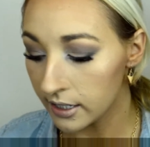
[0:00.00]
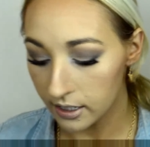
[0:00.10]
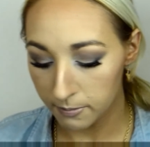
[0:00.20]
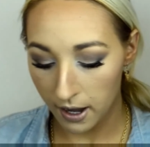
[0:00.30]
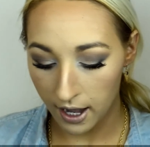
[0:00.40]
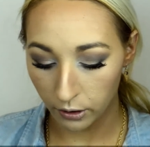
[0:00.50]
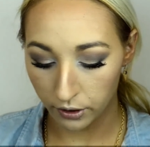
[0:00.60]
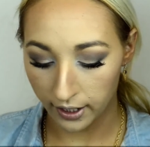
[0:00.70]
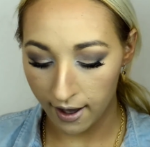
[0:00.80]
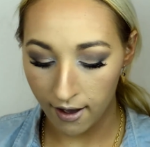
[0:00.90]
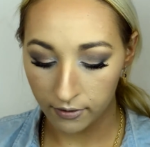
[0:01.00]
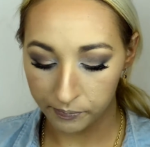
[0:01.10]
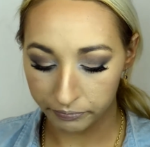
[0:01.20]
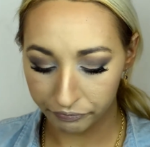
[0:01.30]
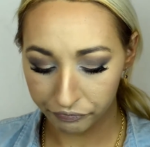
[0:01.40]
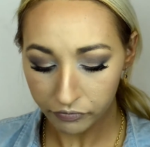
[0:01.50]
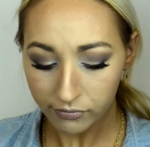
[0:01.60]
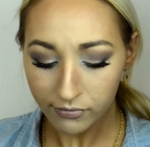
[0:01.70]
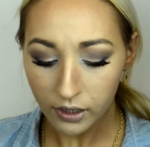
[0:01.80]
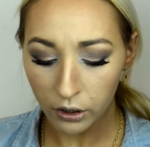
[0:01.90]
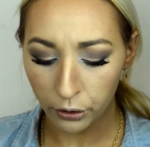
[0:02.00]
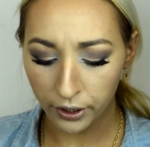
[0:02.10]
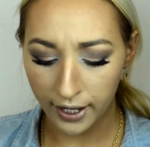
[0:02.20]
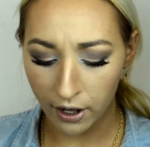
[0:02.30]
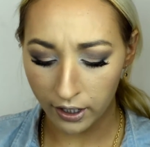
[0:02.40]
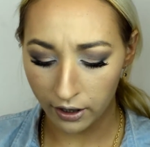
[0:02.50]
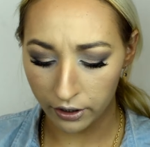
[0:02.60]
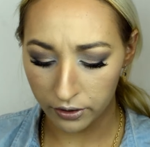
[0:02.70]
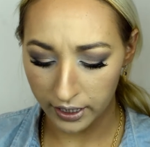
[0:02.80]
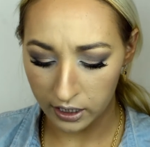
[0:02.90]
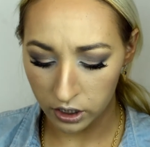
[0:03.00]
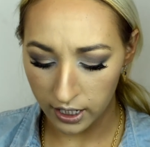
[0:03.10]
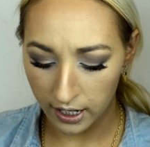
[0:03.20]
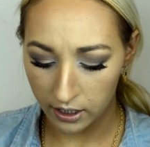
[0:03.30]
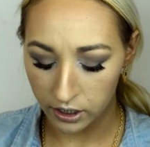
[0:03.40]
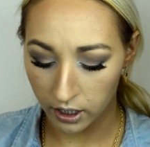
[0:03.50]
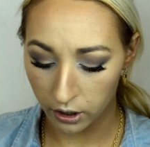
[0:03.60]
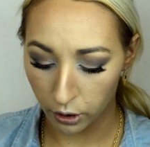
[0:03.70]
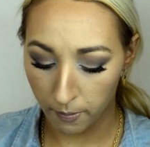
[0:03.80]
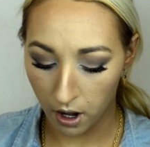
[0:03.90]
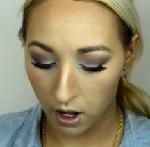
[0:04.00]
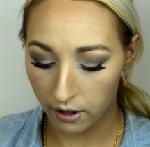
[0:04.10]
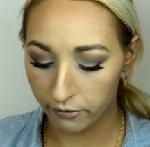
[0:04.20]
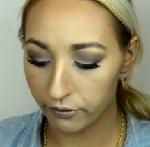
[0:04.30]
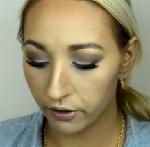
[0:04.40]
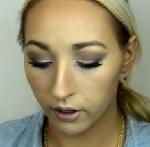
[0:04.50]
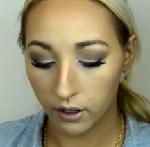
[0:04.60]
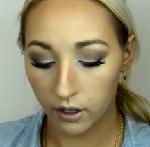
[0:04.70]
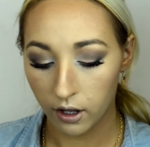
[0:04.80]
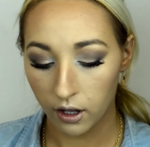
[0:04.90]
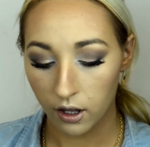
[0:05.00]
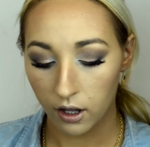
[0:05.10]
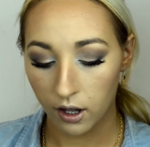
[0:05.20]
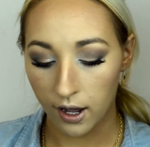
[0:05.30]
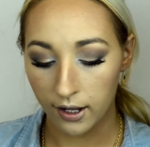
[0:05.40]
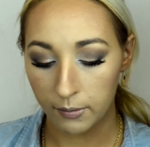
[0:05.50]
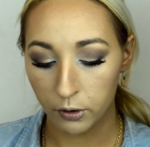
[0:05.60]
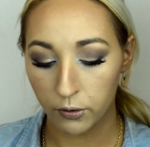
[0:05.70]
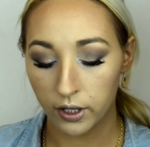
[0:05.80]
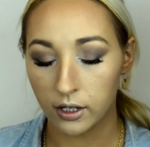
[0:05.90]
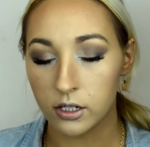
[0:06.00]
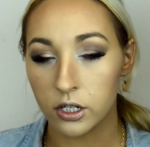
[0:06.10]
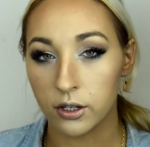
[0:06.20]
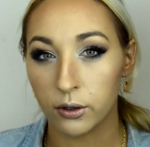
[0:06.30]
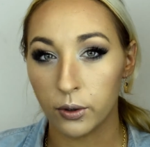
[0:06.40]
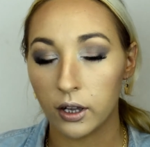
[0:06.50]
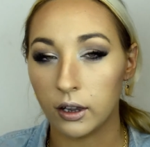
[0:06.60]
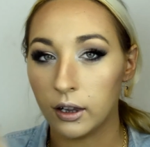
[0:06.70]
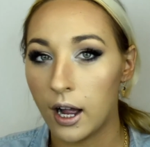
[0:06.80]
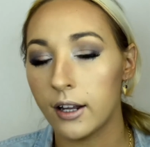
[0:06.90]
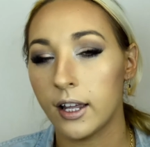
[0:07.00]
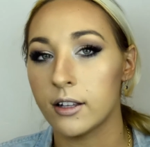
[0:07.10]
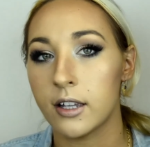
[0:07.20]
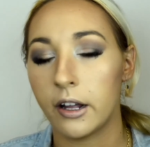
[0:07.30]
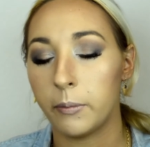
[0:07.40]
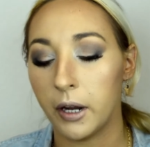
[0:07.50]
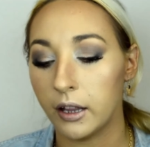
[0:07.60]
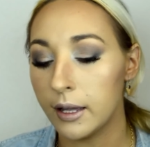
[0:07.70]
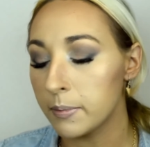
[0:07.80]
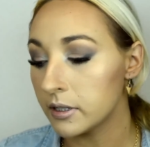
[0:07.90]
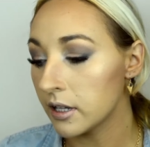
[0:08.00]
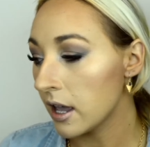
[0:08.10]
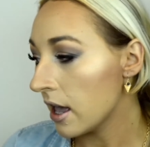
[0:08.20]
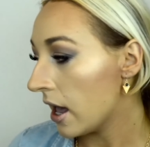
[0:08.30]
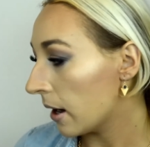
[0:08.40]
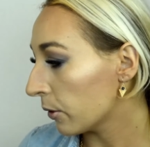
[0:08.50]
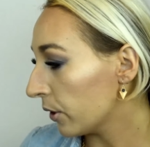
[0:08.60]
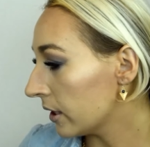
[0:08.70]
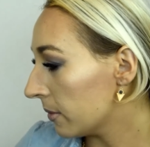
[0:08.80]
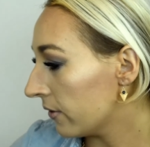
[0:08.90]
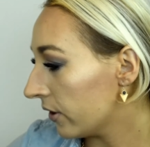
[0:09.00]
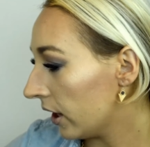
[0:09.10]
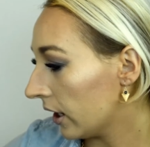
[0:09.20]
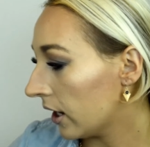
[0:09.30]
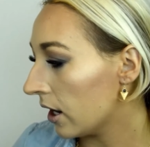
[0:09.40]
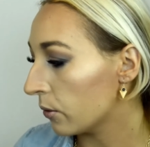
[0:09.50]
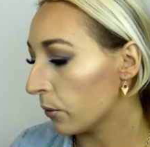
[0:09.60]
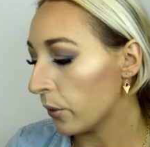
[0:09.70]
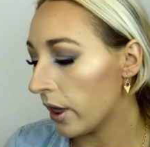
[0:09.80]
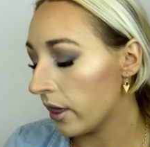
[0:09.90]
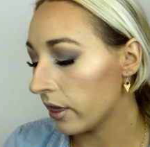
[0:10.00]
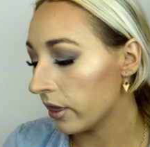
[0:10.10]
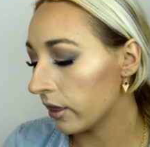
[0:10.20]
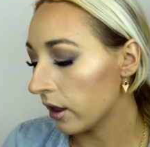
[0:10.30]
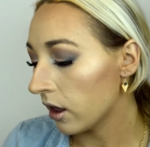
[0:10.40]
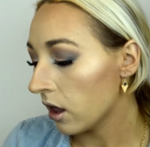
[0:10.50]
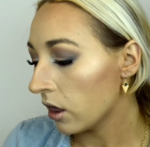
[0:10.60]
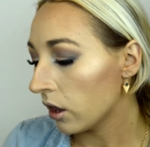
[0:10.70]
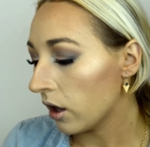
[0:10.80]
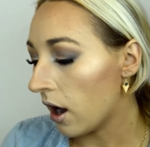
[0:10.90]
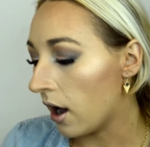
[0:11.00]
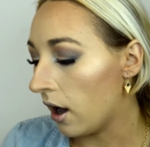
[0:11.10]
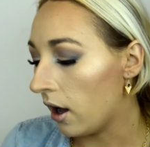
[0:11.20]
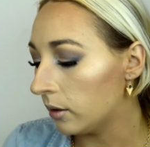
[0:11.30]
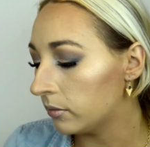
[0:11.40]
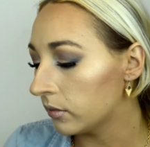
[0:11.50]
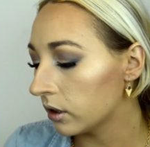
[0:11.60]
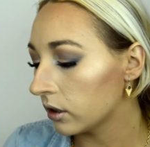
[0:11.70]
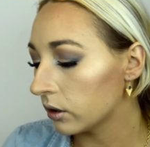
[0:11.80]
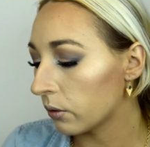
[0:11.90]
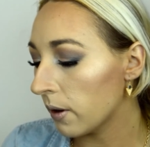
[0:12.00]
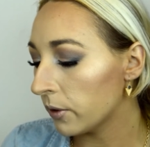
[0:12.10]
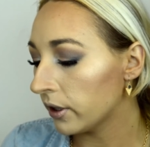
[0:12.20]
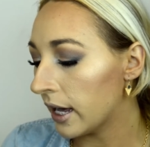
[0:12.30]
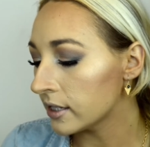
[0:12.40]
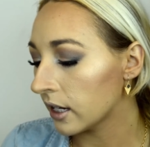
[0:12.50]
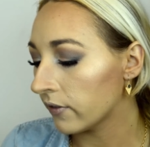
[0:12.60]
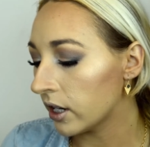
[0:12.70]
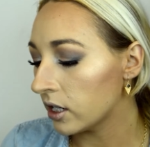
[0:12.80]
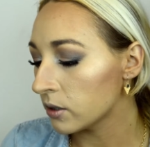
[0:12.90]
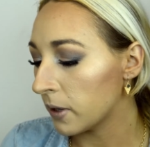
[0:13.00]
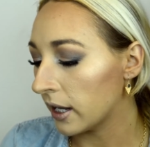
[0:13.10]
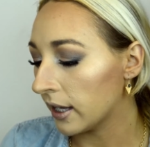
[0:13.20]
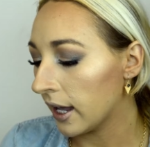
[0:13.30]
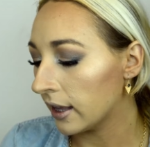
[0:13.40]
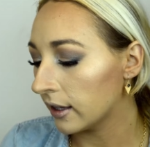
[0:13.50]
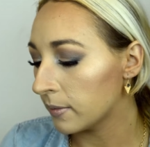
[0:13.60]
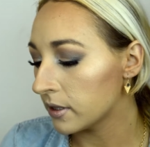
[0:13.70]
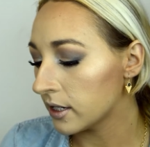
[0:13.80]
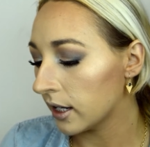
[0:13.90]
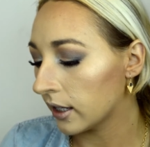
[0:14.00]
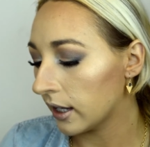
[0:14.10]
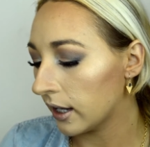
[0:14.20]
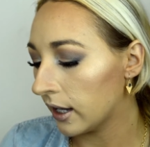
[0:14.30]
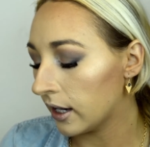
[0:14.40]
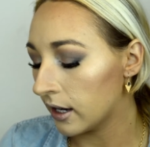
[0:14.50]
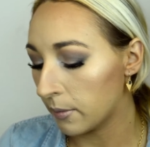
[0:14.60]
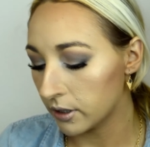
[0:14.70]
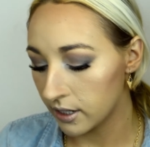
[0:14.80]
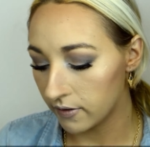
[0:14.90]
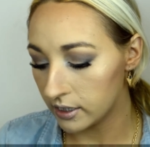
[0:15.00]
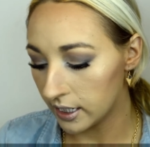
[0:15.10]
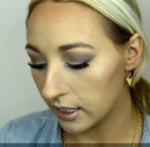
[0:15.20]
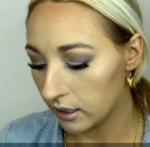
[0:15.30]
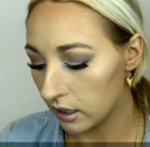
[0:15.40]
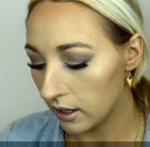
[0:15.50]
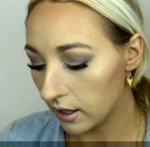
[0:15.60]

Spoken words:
is by L'Oreal Color Riche in Eternal Mauve. I am going to line the outside of my lips and I'm going to be filling it in with Rimmel Lasting Finish by Kate lipstick in number 17.